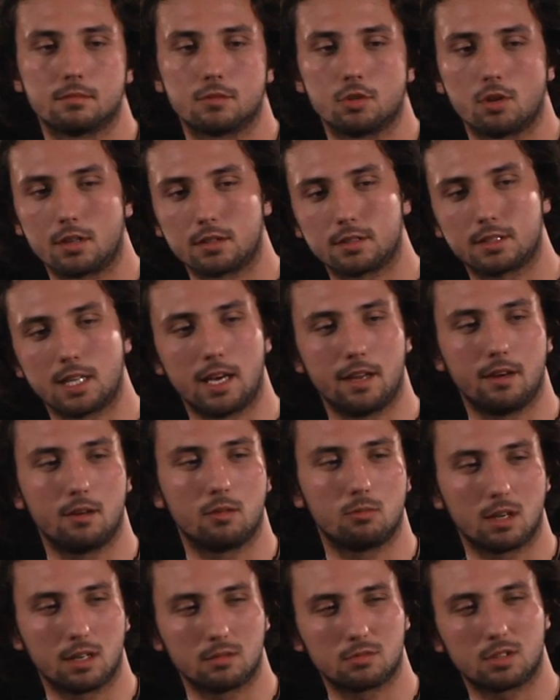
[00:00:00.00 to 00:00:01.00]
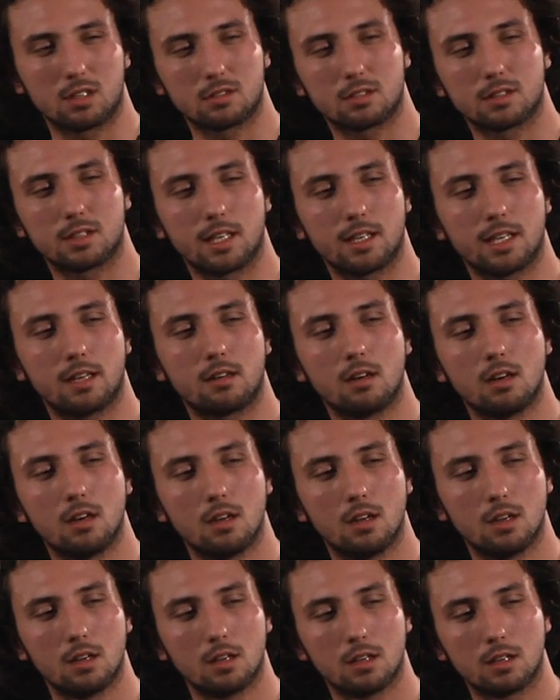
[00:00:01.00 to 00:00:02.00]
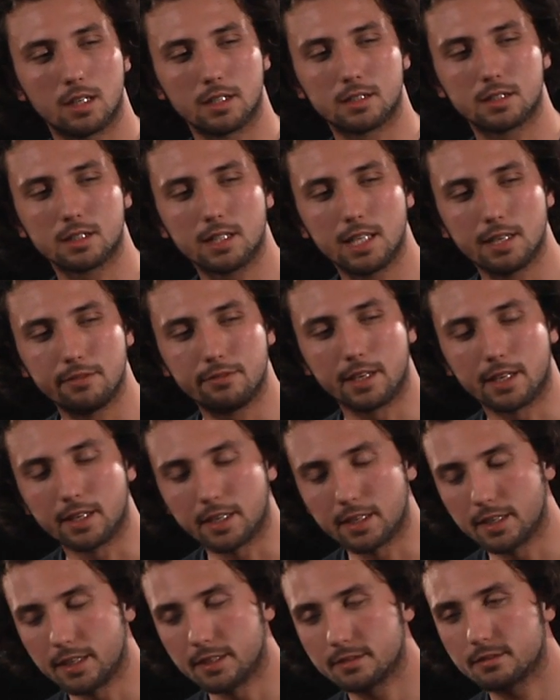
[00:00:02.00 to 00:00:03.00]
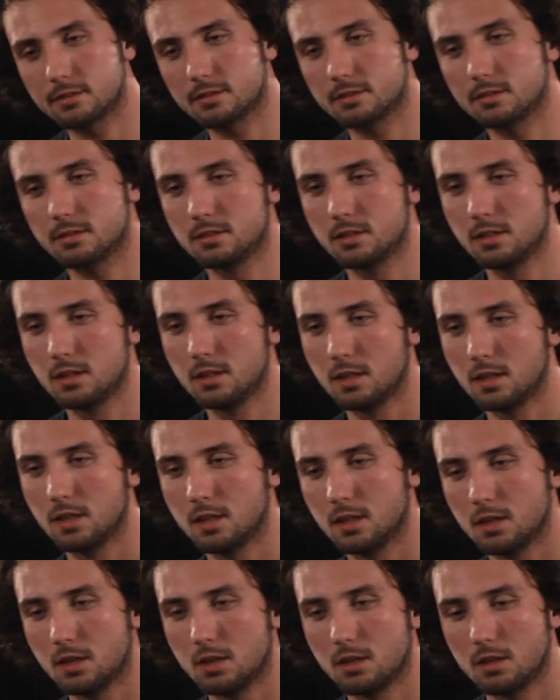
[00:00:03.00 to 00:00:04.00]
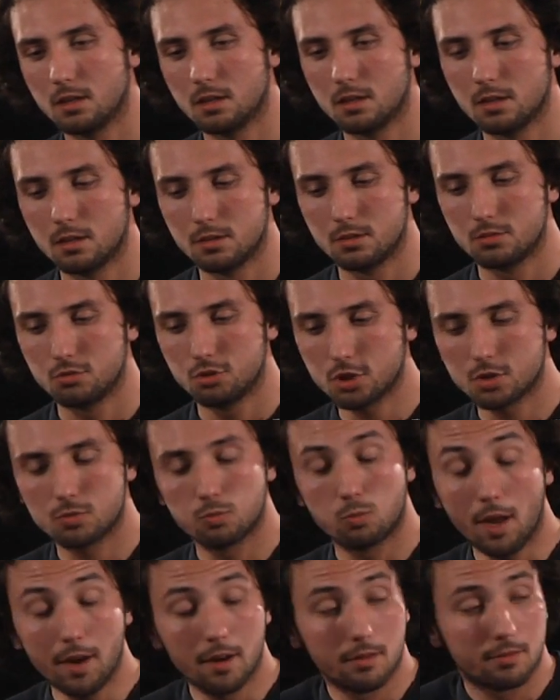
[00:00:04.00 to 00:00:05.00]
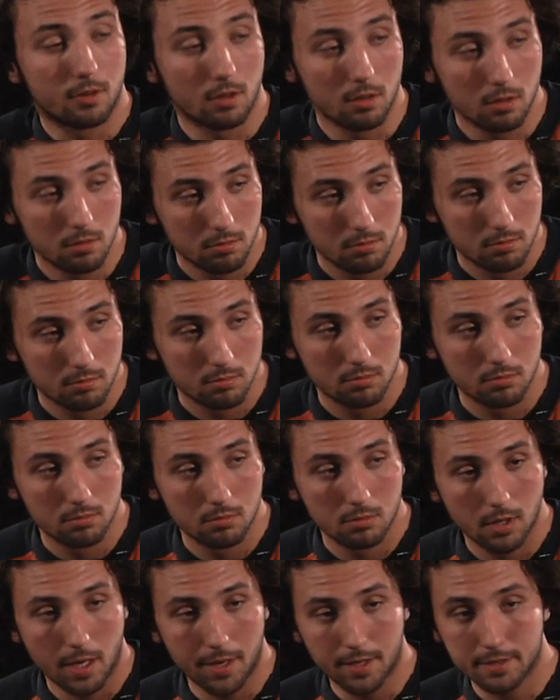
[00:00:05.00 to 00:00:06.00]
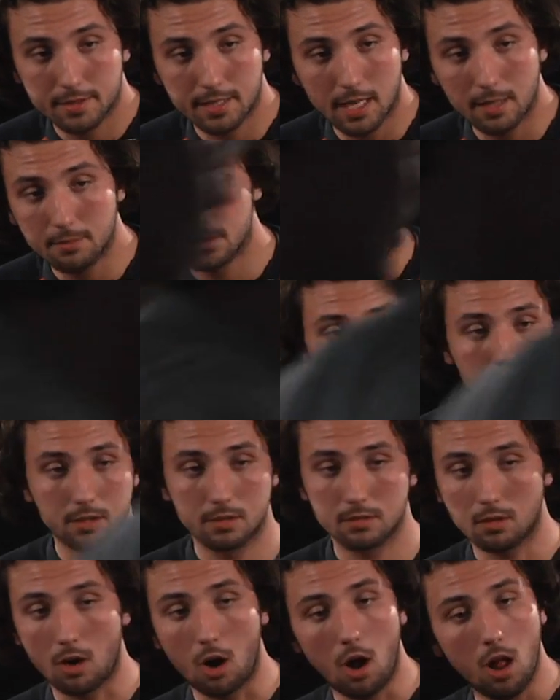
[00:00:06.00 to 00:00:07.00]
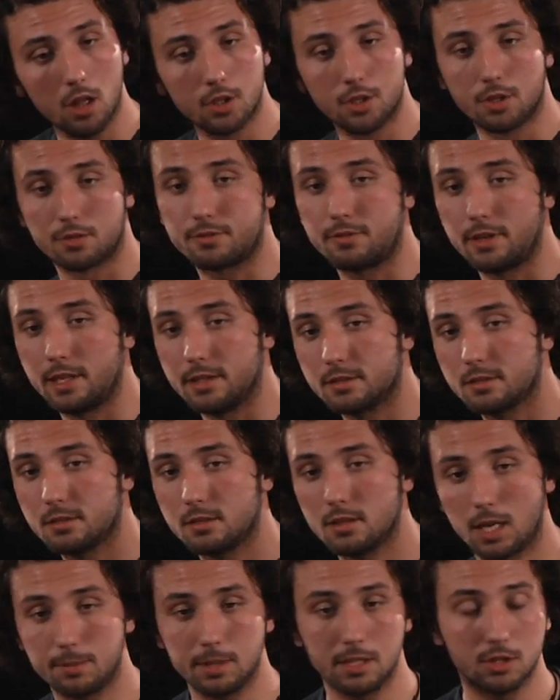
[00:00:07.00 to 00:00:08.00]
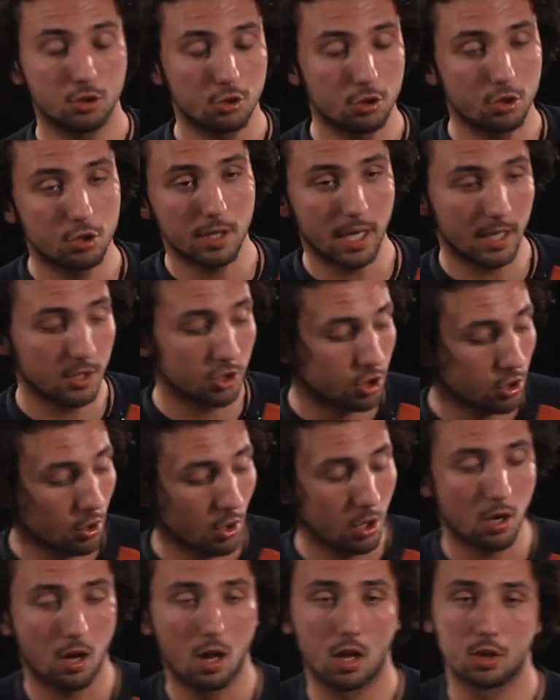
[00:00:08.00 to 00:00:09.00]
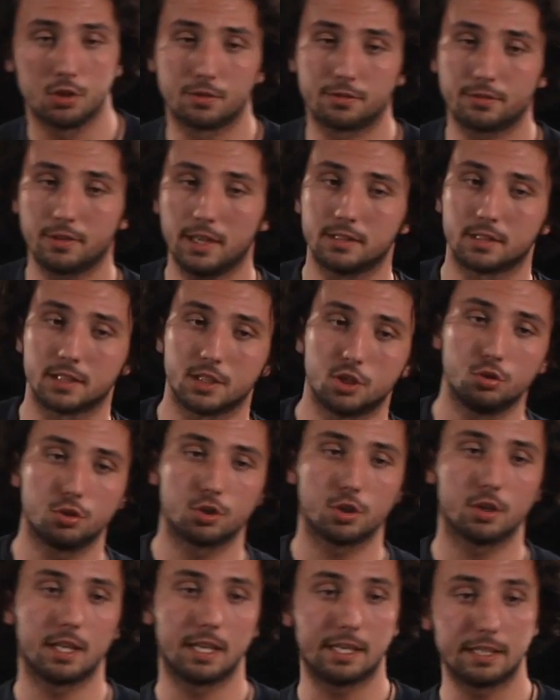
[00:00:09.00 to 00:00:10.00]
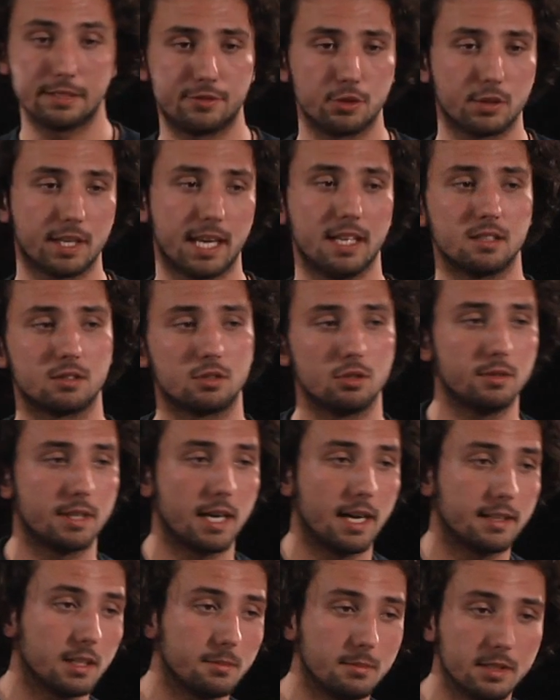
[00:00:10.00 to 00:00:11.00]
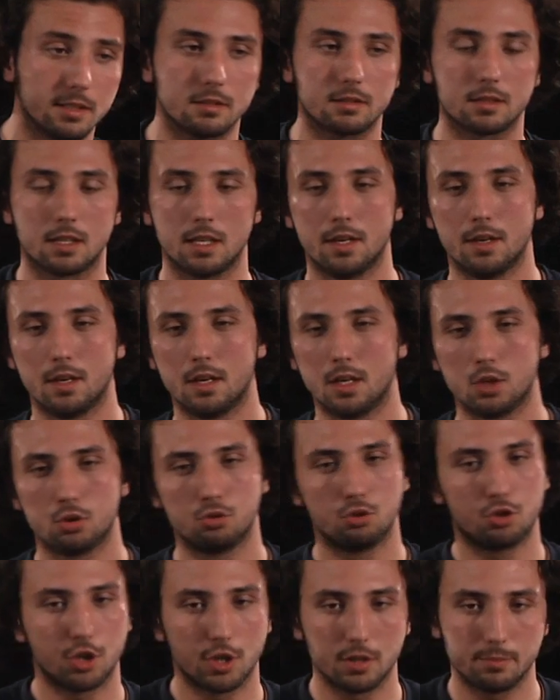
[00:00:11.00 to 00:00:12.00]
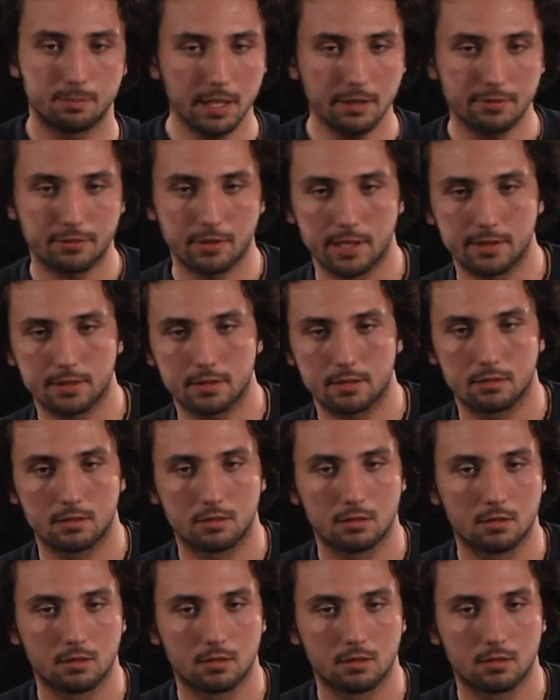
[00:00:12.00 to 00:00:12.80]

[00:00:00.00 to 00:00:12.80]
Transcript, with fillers: Do you understand what I'm trying to say here? It's giving. It's just wonderful. And the same thing with all your friends. I mean, you should enjoy all your friends. And you should. And if you can't do that, that means you shouldn't be friends.